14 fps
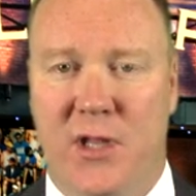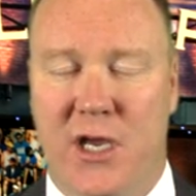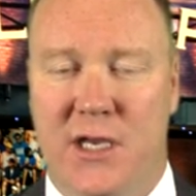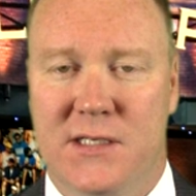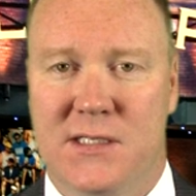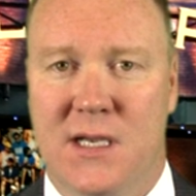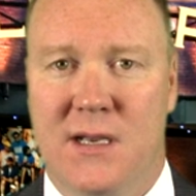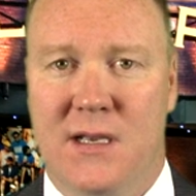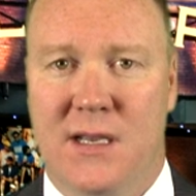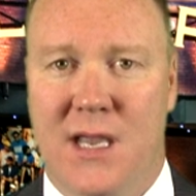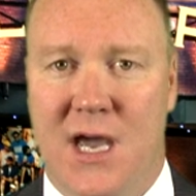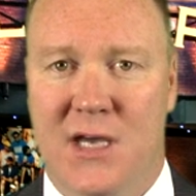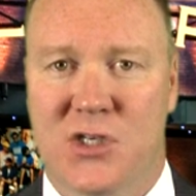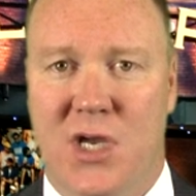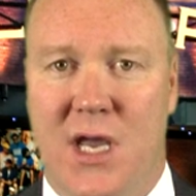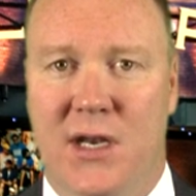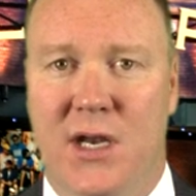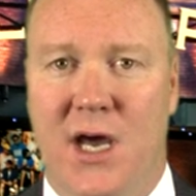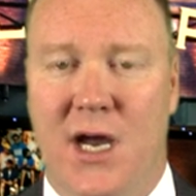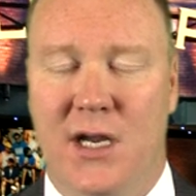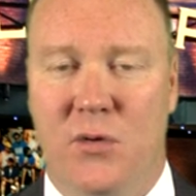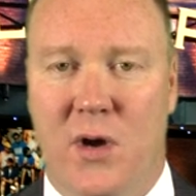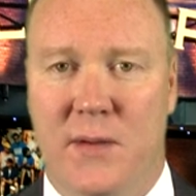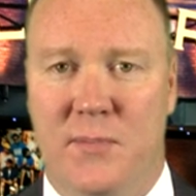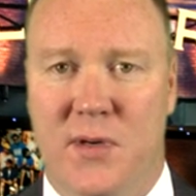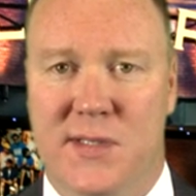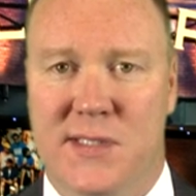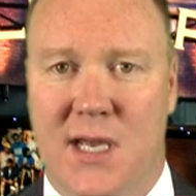plays, cashing at
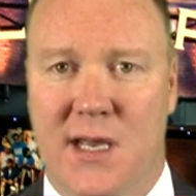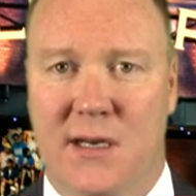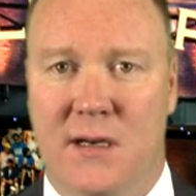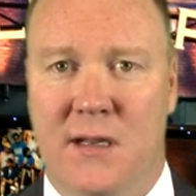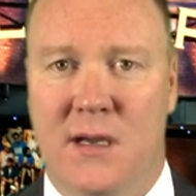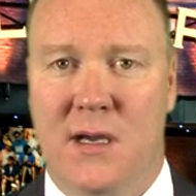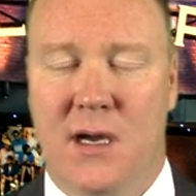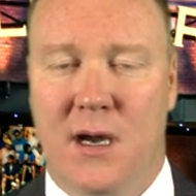91%.